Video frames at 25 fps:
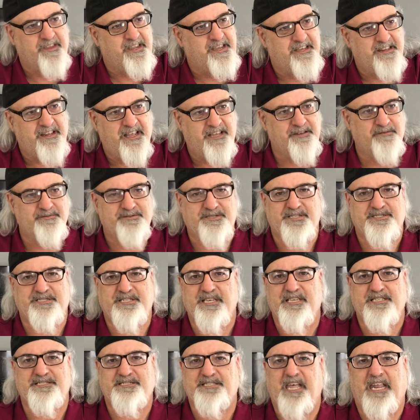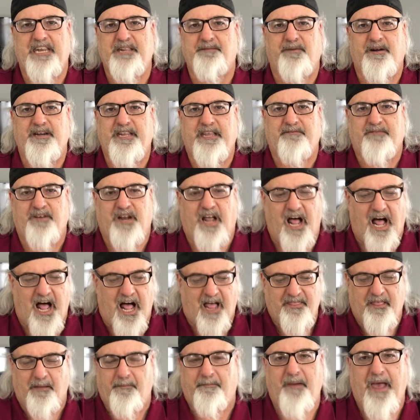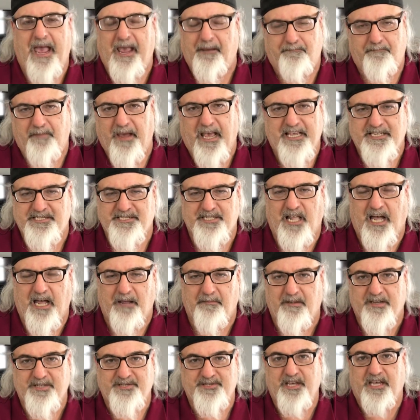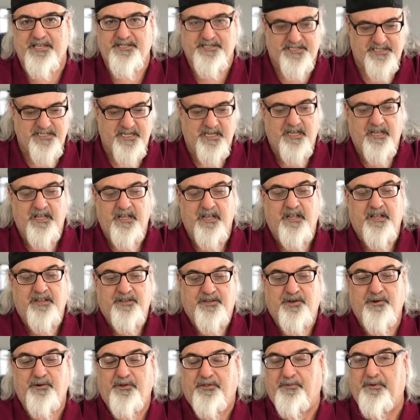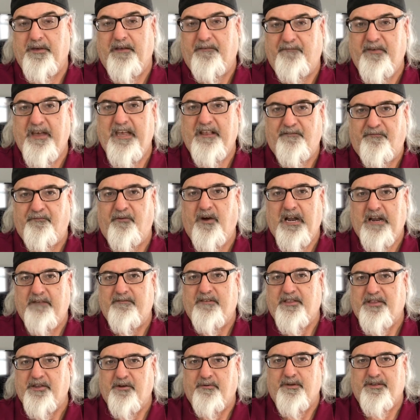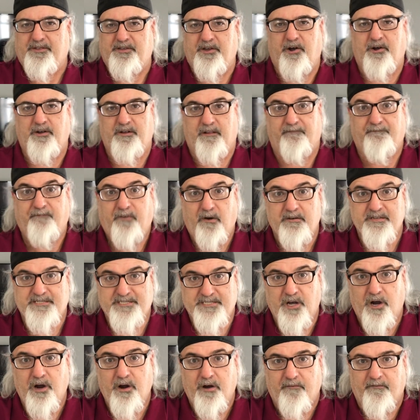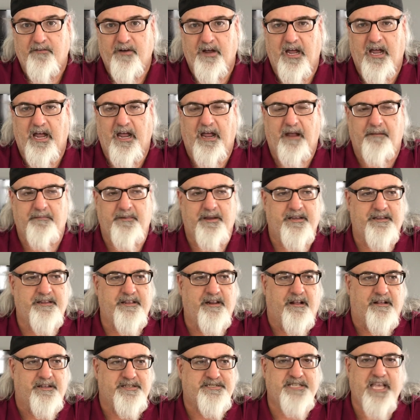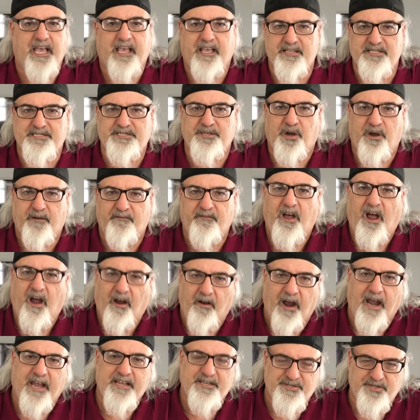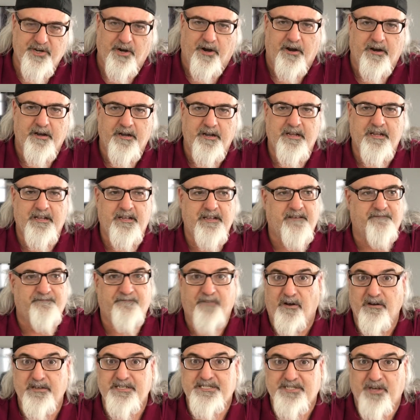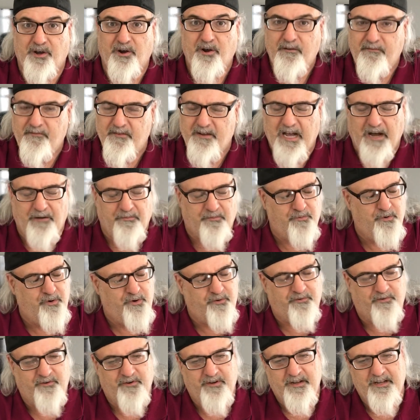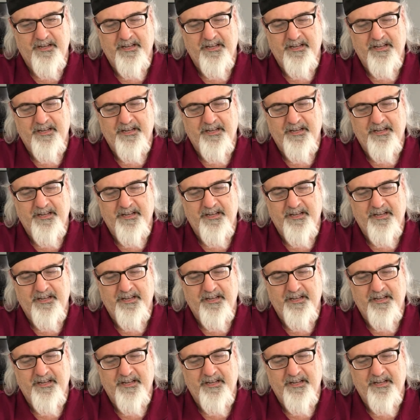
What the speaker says: you're not used to seeing anybody even on the baseline, much less 2 or 3 feet in front of it to return the first serve. I mean, you know, second serve, all right, sure. First serve, woof.